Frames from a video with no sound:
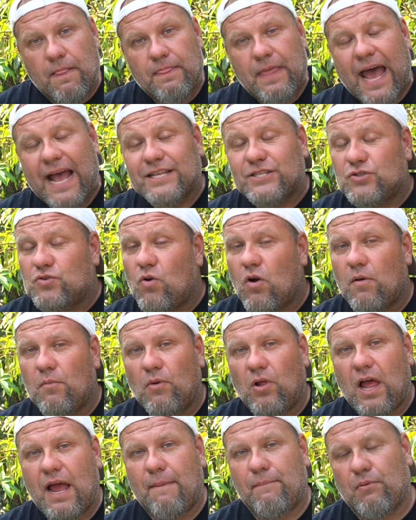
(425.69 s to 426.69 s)
that's
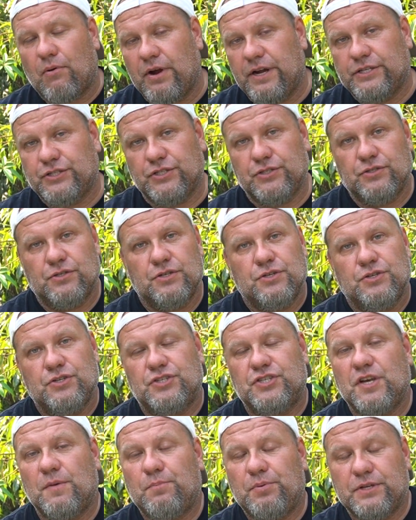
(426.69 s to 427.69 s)
normal operation. You
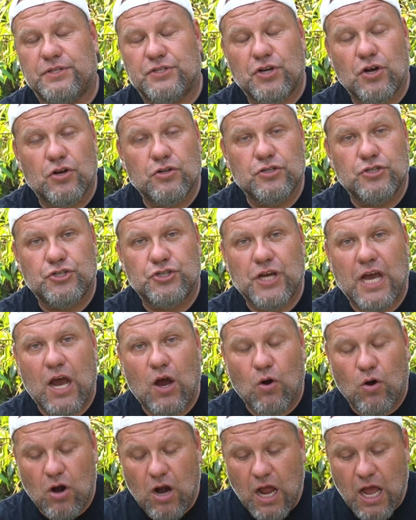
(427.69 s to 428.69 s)
simply turn the
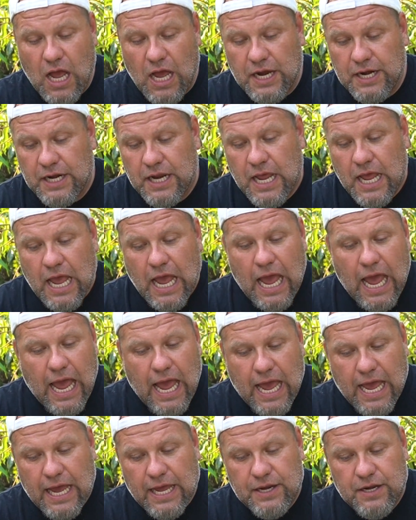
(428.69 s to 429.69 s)
shower on,
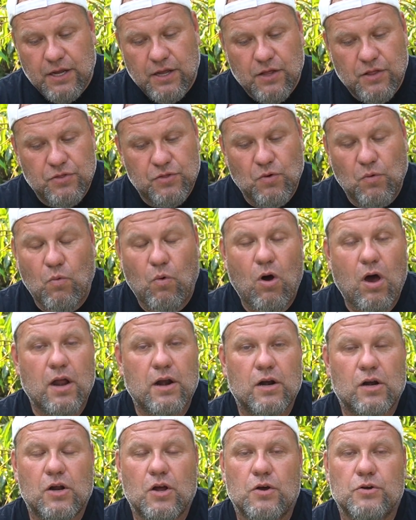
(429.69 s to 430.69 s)
and the
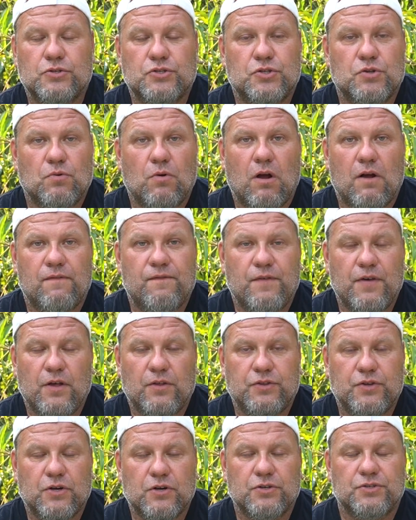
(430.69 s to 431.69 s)
water goes through our
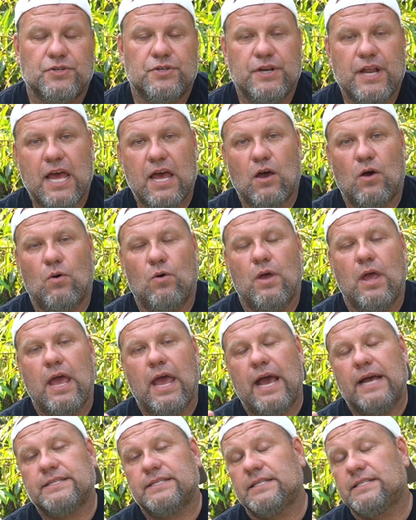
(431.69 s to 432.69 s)
filters. Now,
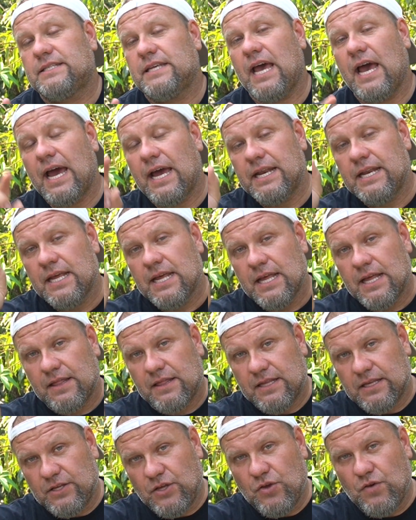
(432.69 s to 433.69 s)
as I said,
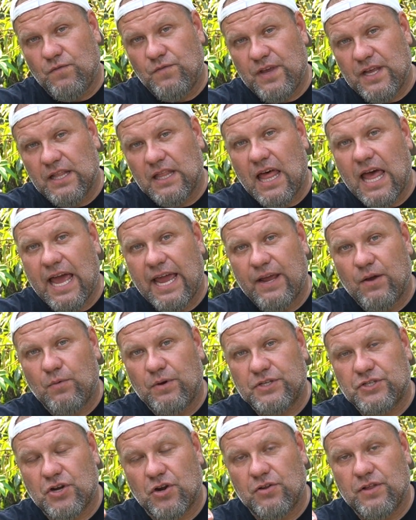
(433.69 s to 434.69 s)
the UV light,
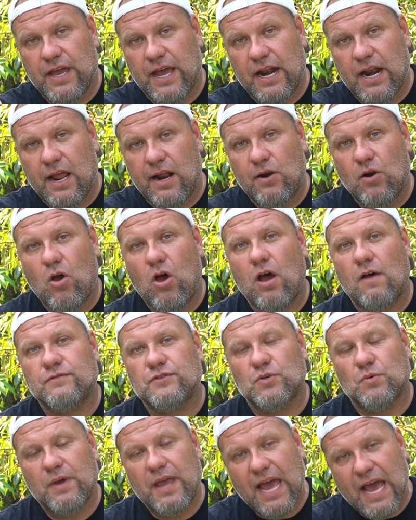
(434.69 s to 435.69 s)
we turn that on and off,
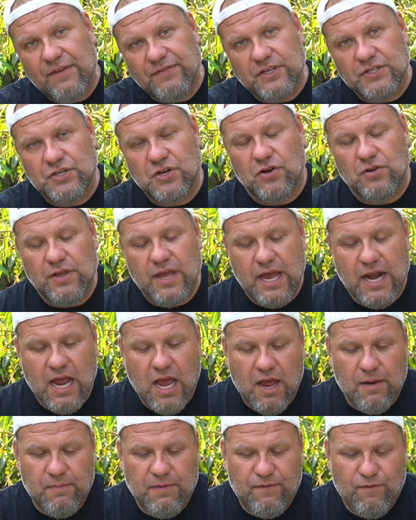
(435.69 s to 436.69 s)
so we have to turn that
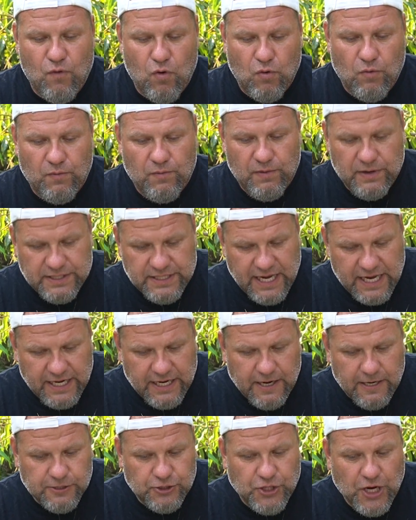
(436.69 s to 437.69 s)
on before we take
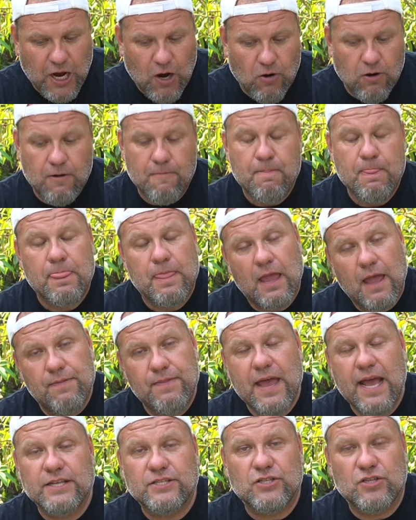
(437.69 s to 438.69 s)
a shower. And
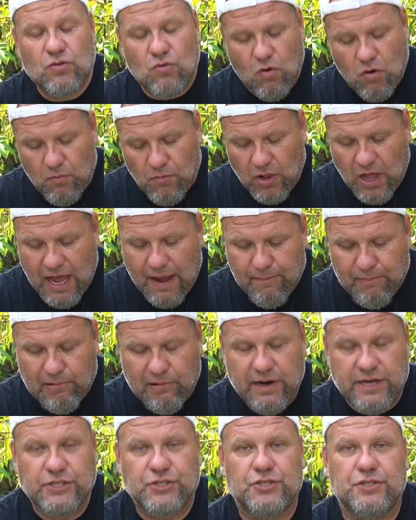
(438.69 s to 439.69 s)
that's the normal
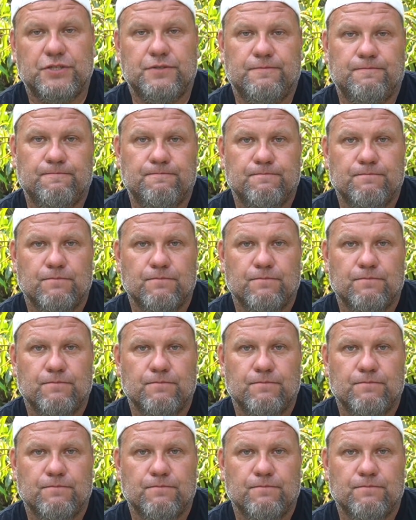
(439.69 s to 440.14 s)
operation